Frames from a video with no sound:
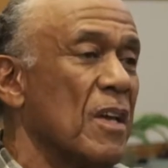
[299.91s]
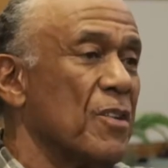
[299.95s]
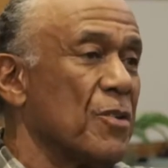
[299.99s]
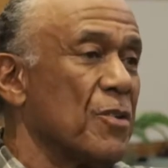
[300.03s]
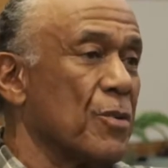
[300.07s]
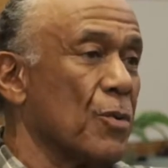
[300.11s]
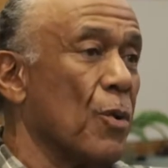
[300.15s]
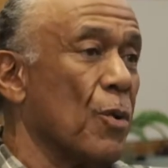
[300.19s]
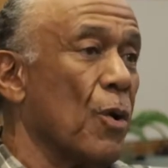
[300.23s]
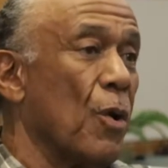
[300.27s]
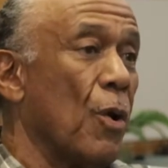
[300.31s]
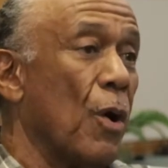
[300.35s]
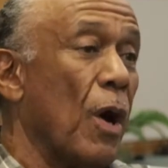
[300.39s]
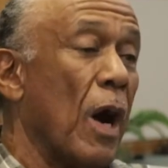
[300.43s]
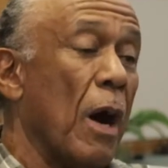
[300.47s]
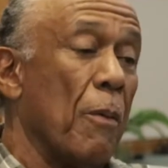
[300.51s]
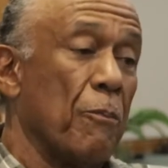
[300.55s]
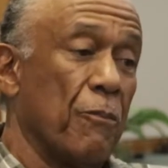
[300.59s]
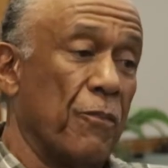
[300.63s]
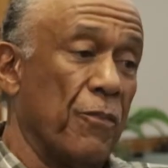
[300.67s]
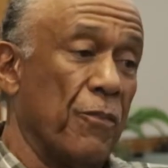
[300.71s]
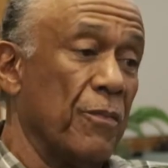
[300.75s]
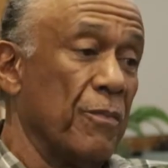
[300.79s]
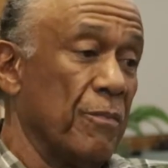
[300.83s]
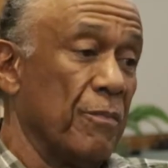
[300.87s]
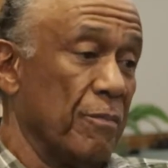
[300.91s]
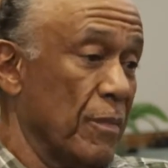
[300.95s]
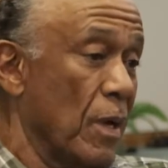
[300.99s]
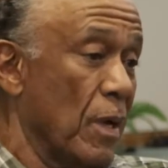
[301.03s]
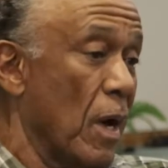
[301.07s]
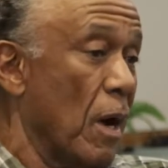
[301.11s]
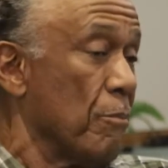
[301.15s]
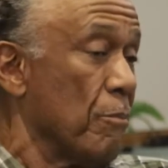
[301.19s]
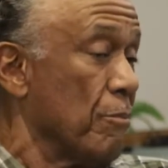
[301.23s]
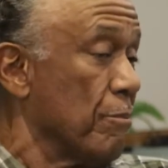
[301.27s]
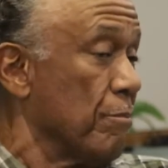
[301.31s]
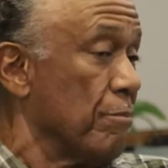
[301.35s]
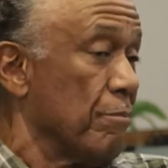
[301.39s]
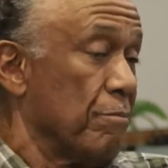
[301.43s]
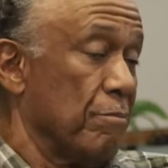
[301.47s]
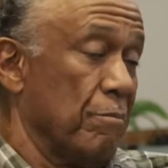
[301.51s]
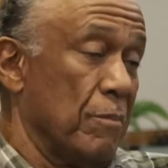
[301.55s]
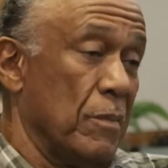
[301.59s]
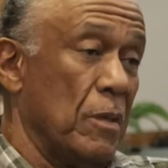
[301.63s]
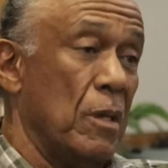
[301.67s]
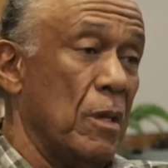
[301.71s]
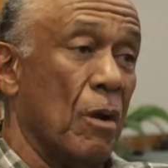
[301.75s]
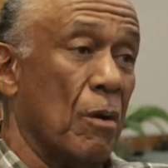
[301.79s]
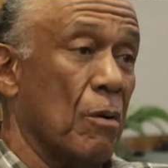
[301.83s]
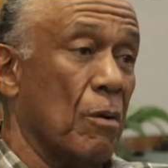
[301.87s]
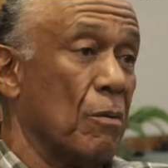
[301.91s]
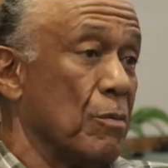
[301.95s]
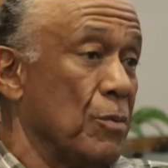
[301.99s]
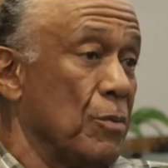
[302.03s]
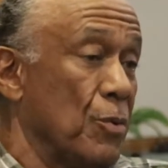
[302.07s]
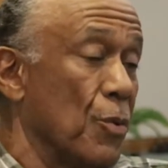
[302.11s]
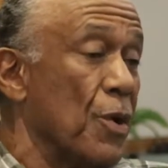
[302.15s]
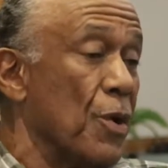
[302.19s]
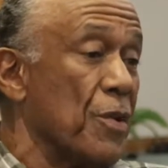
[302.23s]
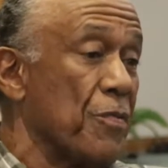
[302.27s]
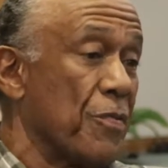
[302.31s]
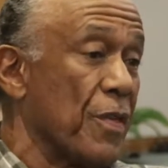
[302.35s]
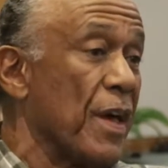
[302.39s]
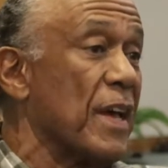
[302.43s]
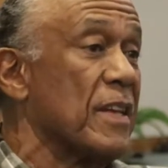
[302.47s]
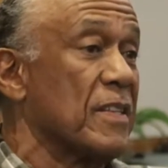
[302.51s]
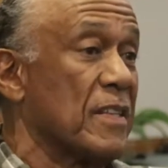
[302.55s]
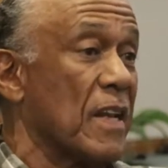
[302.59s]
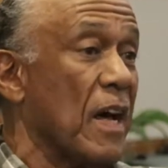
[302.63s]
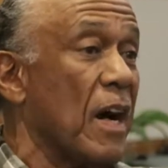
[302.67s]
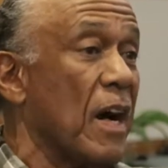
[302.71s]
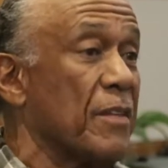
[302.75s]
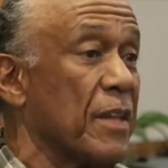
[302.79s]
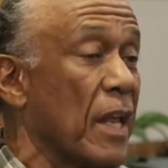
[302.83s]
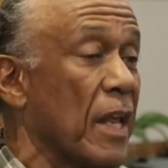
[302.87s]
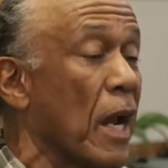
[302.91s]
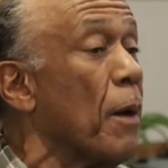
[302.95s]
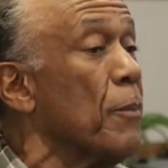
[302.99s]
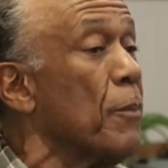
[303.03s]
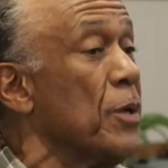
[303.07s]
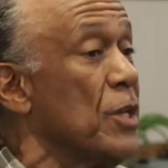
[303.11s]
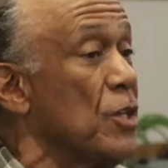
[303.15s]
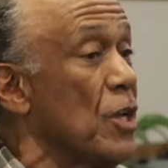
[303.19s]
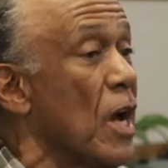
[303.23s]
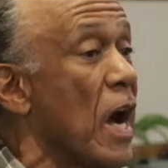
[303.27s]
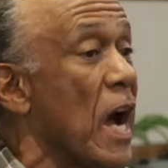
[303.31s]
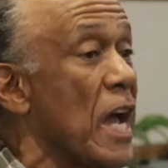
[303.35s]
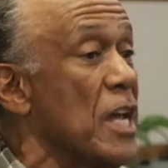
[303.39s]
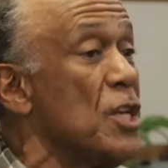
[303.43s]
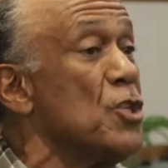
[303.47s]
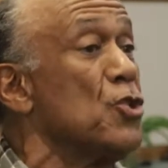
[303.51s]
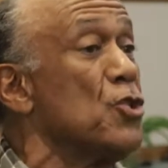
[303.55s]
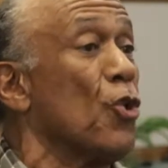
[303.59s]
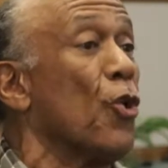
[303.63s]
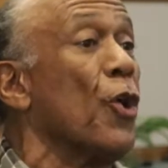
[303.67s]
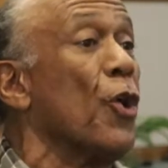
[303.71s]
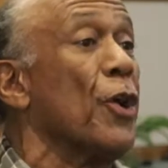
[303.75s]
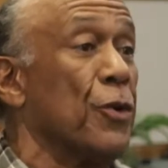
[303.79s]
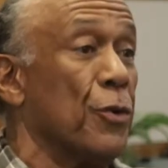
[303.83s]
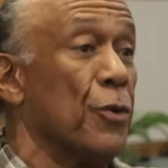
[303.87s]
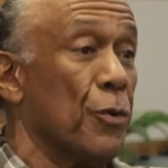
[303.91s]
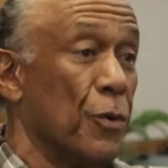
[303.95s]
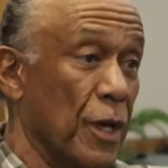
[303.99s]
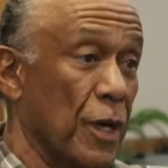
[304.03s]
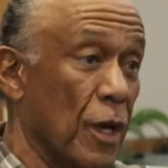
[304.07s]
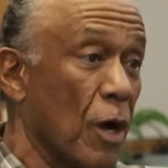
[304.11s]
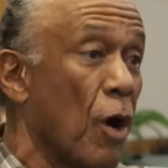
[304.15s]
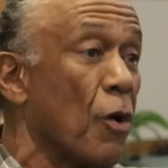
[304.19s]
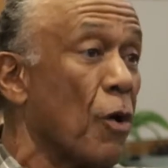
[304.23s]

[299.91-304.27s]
So I'm I'm you know doing things now that I mean I enjoy doing